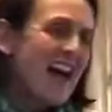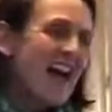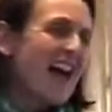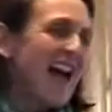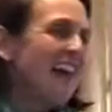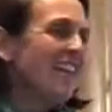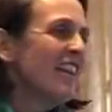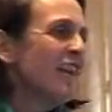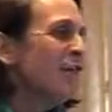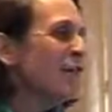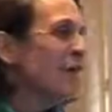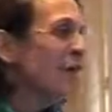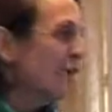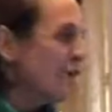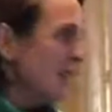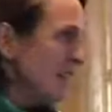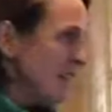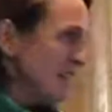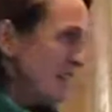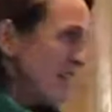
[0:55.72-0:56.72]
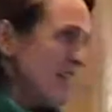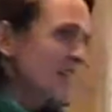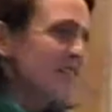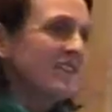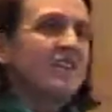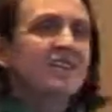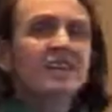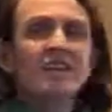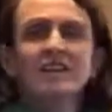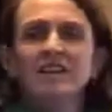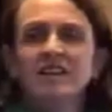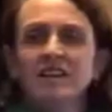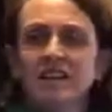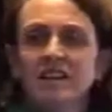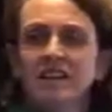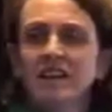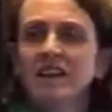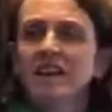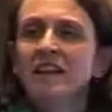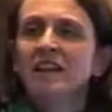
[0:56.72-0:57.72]
and then we've really tested it
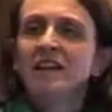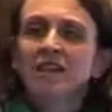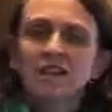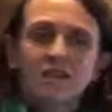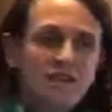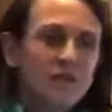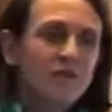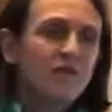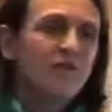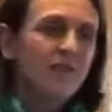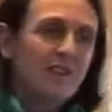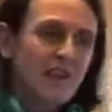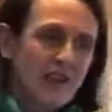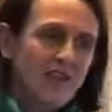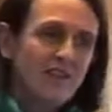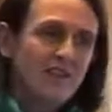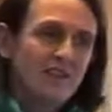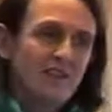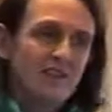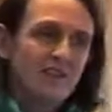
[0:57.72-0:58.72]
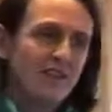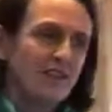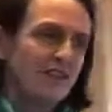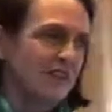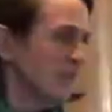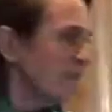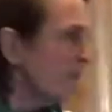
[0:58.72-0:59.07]
in different case studies,